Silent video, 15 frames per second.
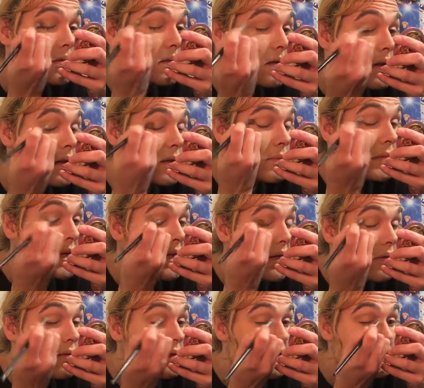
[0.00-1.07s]
Start in my
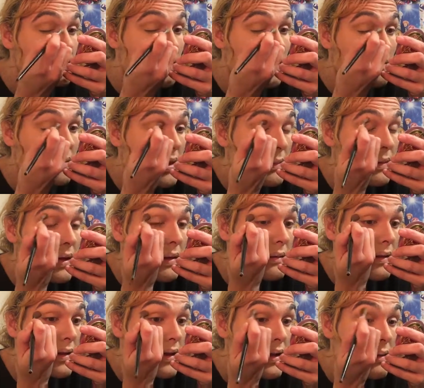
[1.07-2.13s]
crease. Maybe
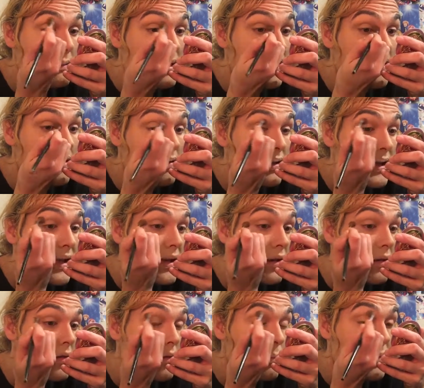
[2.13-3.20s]
I think I'm gonna do like an
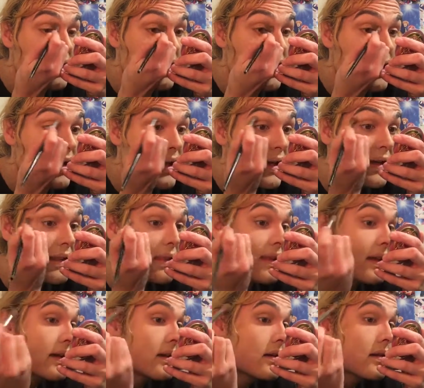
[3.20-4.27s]
open eye
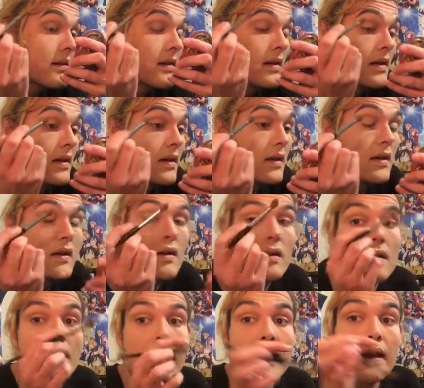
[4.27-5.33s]
thing.
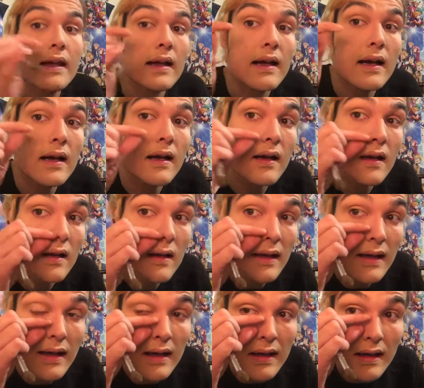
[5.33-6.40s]
Like
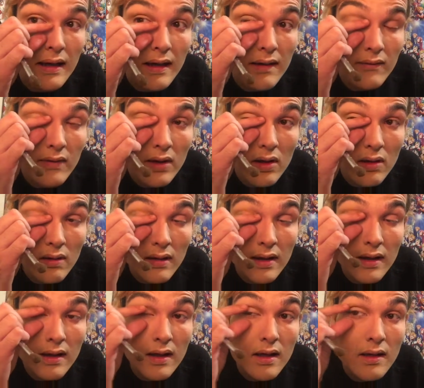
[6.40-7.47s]
kinda have it
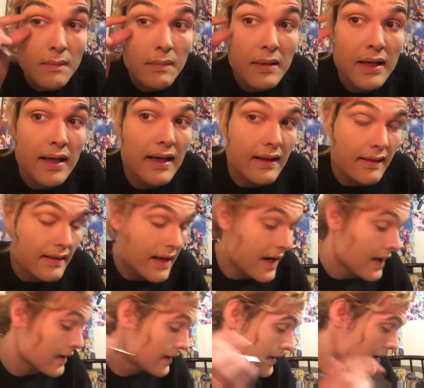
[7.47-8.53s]
going up like
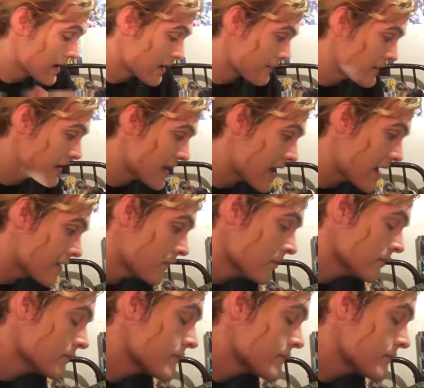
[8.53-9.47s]
that, like up and out.